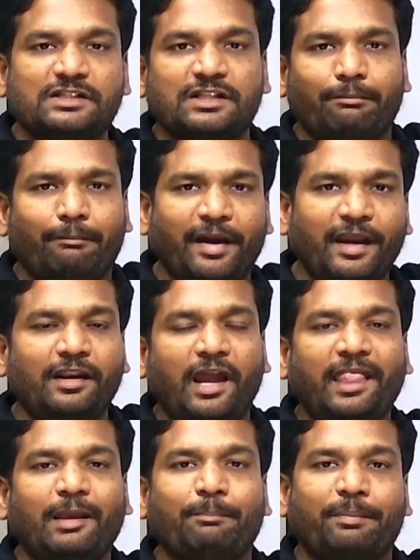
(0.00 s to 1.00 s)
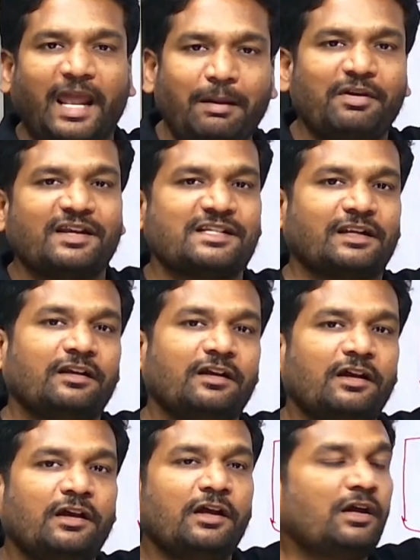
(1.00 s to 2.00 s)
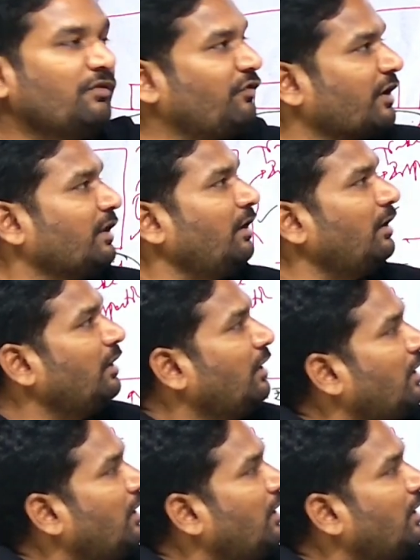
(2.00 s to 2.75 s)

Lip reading: is the main and the prime reason for the